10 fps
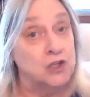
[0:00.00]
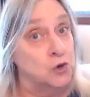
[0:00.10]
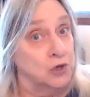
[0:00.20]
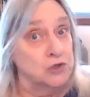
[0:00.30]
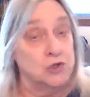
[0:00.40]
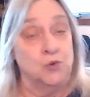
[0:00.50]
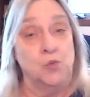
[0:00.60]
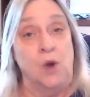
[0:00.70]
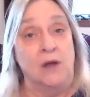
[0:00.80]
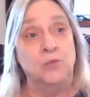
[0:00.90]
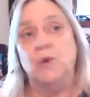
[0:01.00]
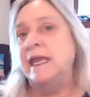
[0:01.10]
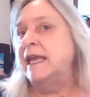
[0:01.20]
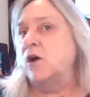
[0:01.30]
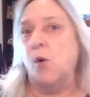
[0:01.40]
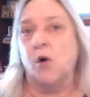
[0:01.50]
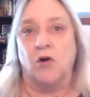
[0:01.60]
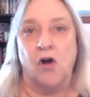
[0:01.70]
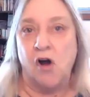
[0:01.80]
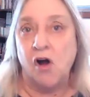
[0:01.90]
You can do 1 week
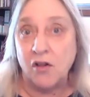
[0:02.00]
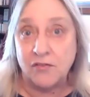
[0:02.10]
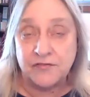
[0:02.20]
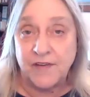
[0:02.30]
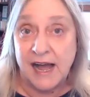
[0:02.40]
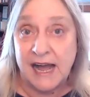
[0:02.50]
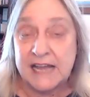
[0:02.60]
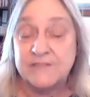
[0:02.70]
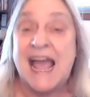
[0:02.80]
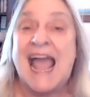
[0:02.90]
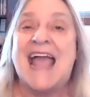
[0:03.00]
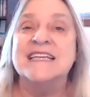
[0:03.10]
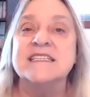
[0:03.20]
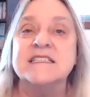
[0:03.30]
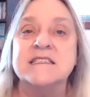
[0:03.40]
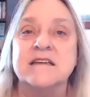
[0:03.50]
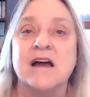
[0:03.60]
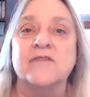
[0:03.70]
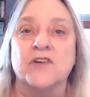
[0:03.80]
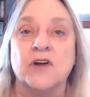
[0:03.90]
or all 5 and
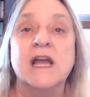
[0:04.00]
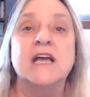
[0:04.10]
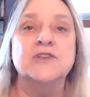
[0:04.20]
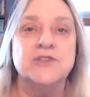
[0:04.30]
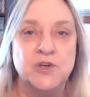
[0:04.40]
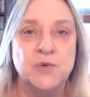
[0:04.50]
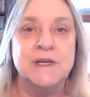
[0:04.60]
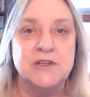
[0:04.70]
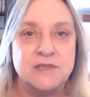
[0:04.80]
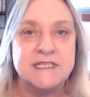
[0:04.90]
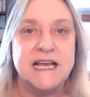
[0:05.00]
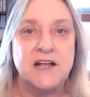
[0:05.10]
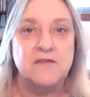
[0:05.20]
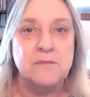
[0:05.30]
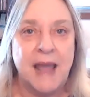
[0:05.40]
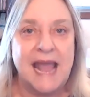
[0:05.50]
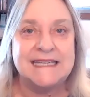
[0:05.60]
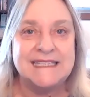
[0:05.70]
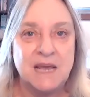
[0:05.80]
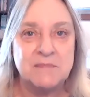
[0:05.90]
discover do-it-yourself
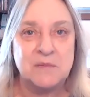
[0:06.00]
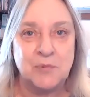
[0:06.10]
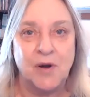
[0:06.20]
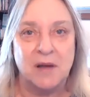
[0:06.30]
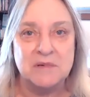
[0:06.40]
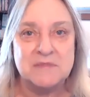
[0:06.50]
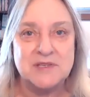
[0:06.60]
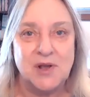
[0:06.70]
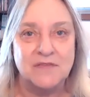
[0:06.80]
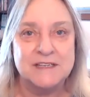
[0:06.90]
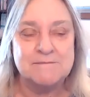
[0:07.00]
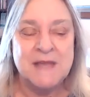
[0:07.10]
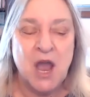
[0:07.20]
pandemic problem solving.